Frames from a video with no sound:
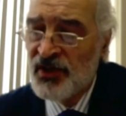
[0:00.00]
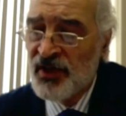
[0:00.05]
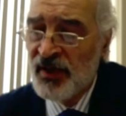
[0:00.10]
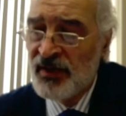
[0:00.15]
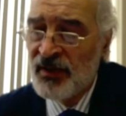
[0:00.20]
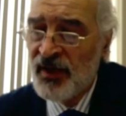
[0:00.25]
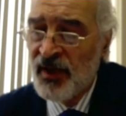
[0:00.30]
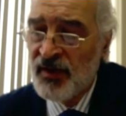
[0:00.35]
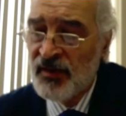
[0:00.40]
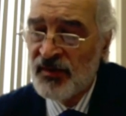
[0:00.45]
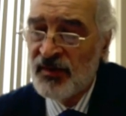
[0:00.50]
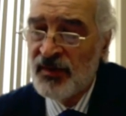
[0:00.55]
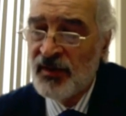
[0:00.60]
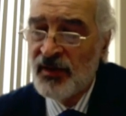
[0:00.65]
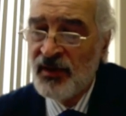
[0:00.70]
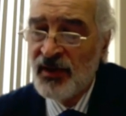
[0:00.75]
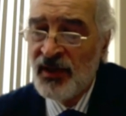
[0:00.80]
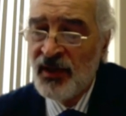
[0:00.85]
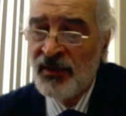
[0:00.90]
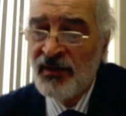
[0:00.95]

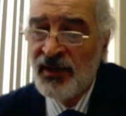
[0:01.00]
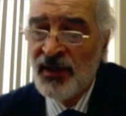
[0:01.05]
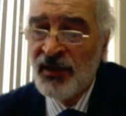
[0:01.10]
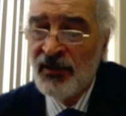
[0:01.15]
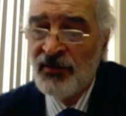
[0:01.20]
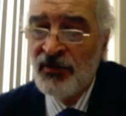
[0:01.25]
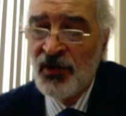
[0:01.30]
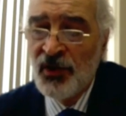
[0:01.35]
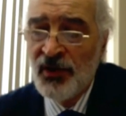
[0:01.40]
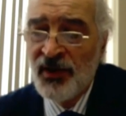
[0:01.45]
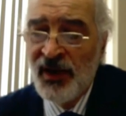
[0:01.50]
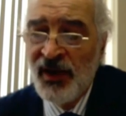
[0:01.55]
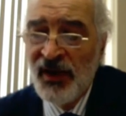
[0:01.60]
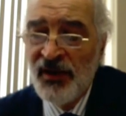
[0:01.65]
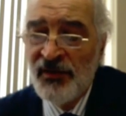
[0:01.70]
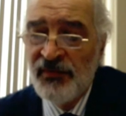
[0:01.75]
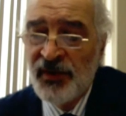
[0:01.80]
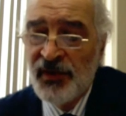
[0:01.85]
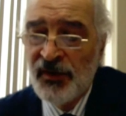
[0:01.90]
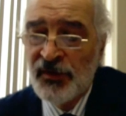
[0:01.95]
commensurate with
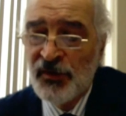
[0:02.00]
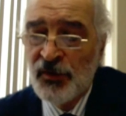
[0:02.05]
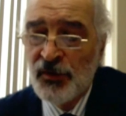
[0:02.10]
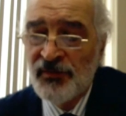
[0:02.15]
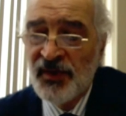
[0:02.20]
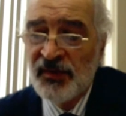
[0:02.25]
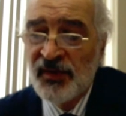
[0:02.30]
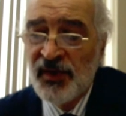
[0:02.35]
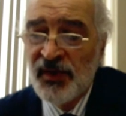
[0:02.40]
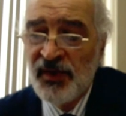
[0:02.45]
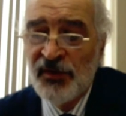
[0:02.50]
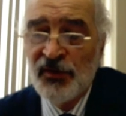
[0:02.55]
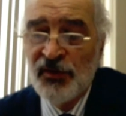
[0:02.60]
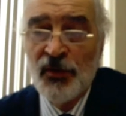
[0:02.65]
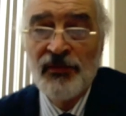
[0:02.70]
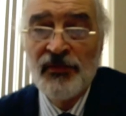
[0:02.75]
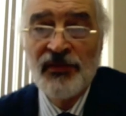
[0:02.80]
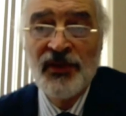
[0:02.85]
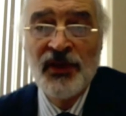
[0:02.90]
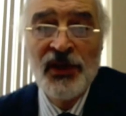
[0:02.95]
its
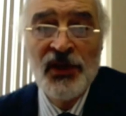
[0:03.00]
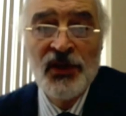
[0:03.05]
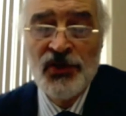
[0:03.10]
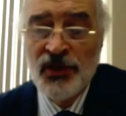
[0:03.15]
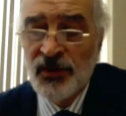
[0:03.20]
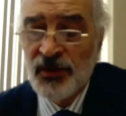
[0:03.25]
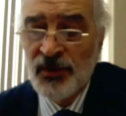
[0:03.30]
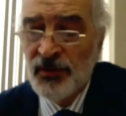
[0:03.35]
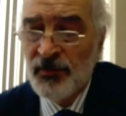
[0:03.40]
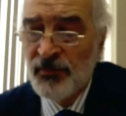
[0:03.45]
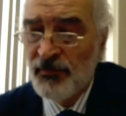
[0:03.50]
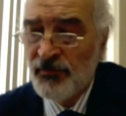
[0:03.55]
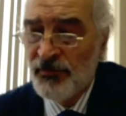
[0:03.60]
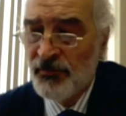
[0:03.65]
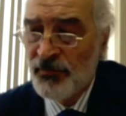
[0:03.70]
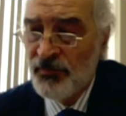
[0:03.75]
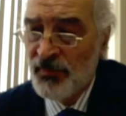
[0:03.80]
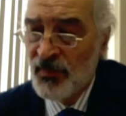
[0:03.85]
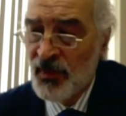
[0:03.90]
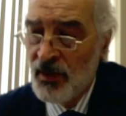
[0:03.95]
interventionist
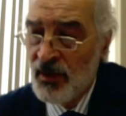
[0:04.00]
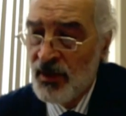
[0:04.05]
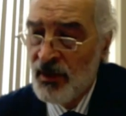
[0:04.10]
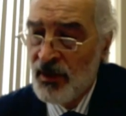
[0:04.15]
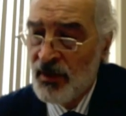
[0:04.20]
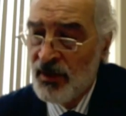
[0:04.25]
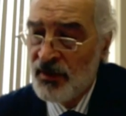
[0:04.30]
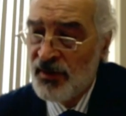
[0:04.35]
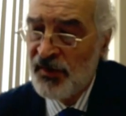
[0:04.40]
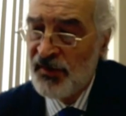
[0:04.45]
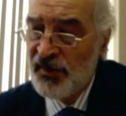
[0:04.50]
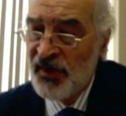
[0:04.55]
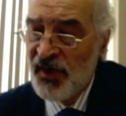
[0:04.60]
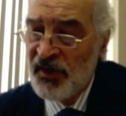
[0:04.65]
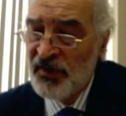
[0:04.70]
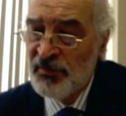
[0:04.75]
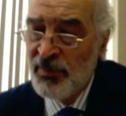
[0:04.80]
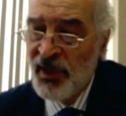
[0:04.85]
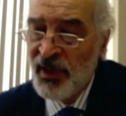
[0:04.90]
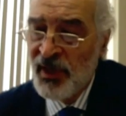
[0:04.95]
agendas in the
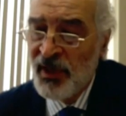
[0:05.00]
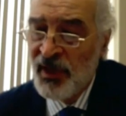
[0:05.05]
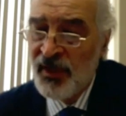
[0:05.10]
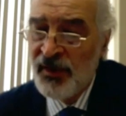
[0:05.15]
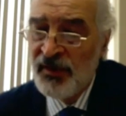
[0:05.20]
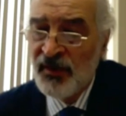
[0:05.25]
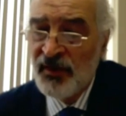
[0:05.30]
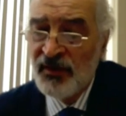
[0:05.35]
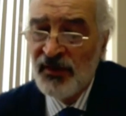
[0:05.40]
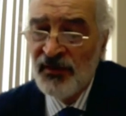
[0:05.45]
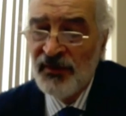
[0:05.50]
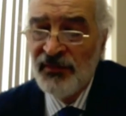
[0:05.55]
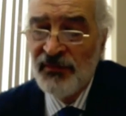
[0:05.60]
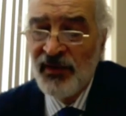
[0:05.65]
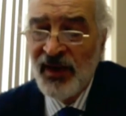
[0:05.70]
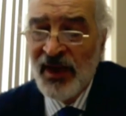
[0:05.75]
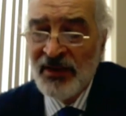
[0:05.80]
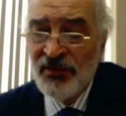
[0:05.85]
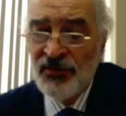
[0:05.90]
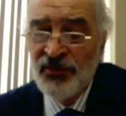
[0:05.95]
internal affairs of the
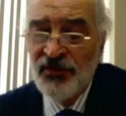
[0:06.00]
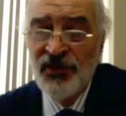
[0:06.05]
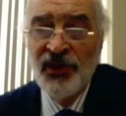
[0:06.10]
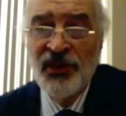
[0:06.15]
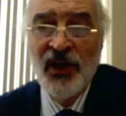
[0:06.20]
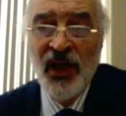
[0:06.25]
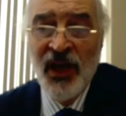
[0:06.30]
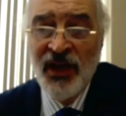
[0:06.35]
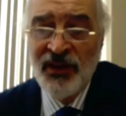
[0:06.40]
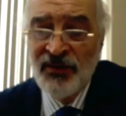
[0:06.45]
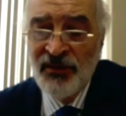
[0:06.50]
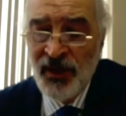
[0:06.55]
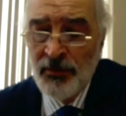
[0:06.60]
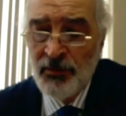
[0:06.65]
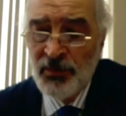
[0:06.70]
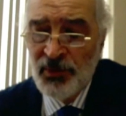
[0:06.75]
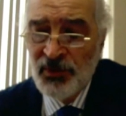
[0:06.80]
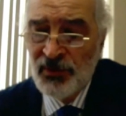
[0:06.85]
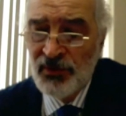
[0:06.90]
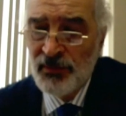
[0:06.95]
states of the region.
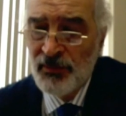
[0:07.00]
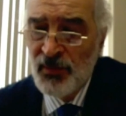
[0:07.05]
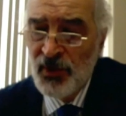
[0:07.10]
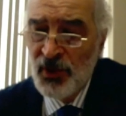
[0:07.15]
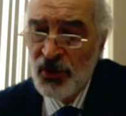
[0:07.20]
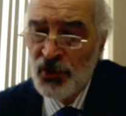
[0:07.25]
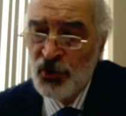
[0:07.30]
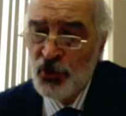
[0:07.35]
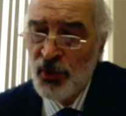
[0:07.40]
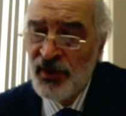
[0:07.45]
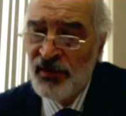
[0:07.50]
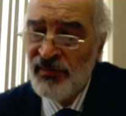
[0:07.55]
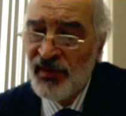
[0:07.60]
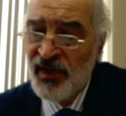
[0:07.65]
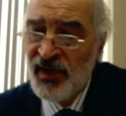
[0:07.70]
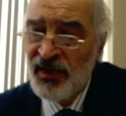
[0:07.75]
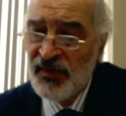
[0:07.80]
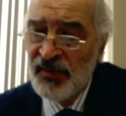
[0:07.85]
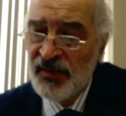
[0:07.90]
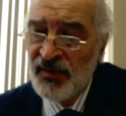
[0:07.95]
This
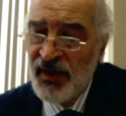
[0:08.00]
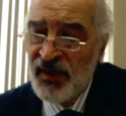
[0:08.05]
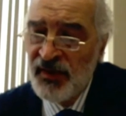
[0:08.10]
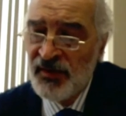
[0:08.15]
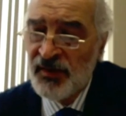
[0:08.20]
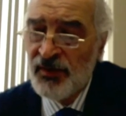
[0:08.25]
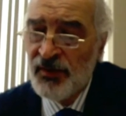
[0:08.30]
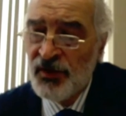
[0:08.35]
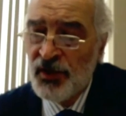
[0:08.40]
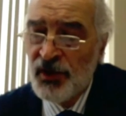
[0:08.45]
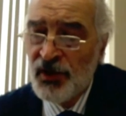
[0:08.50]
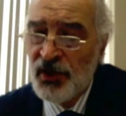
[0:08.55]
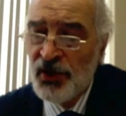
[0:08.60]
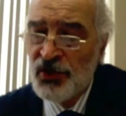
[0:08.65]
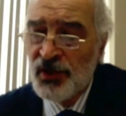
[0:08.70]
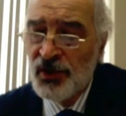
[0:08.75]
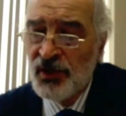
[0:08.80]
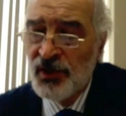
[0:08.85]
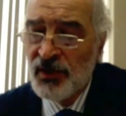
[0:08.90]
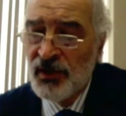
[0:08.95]
explains the
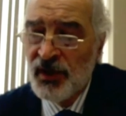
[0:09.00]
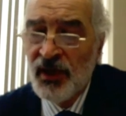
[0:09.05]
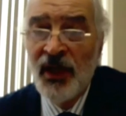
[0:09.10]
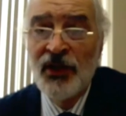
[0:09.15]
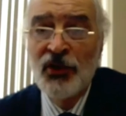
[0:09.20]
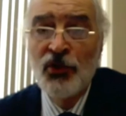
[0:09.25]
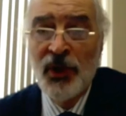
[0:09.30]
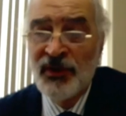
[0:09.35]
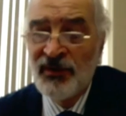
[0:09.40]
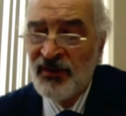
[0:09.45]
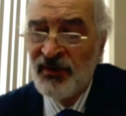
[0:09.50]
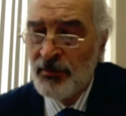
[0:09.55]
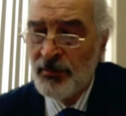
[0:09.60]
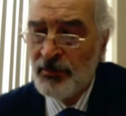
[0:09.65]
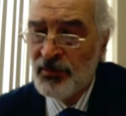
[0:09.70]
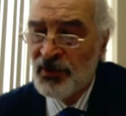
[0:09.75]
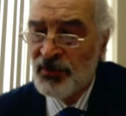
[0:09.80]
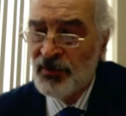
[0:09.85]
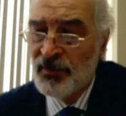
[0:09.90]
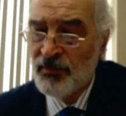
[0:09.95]
frantic attempt
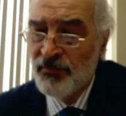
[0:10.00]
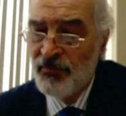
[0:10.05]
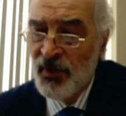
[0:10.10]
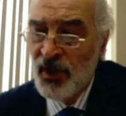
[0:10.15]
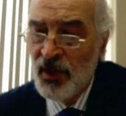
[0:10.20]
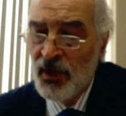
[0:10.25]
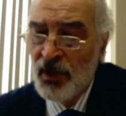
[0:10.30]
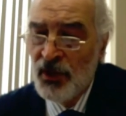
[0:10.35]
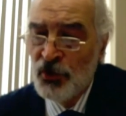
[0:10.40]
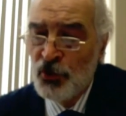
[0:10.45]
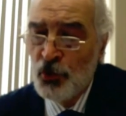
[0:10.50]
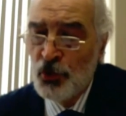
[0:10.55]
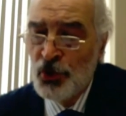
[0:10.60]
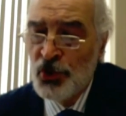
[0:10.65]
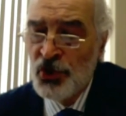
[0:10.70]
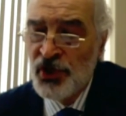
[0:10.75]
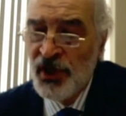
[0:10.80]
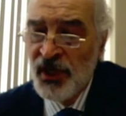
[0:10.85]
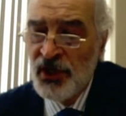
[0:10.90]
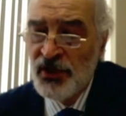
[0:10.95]
to
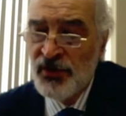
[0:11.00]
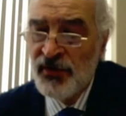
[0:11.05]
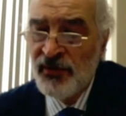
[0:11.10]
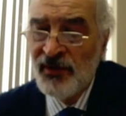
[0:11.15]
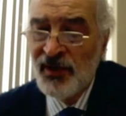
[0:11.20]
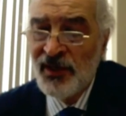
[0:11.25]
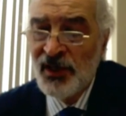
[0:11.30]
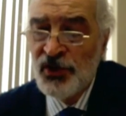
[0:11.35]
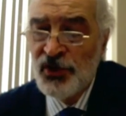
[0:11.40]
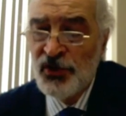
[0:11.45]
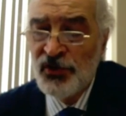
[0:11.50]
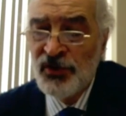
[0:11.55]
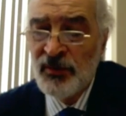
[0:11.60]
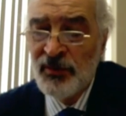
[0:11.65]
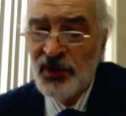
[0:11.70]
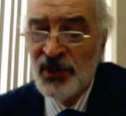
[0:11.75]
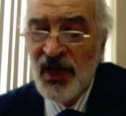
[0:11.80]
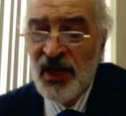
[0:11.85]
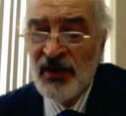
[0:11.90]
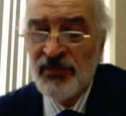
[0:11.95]
invade states in the region
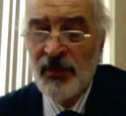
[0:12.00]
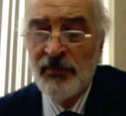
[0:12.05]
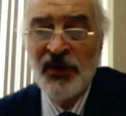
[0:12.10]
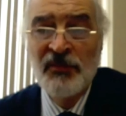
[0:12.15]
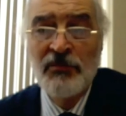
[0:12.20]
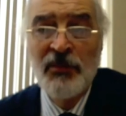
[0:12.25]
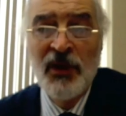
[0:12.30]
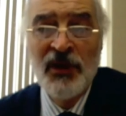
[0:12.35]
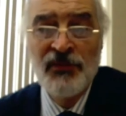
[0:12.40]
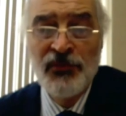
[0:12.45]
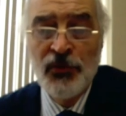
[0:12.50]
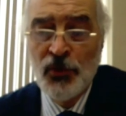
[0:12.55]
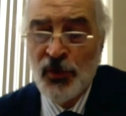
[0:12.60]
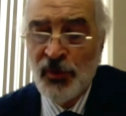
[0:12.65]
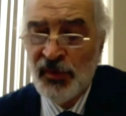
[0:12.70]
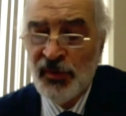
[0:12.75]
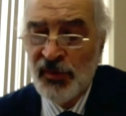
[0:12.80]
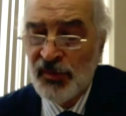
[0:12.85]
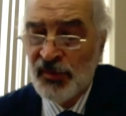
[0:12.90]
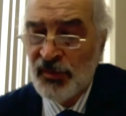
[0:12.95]
and to
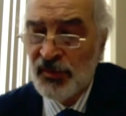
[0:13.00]
attempt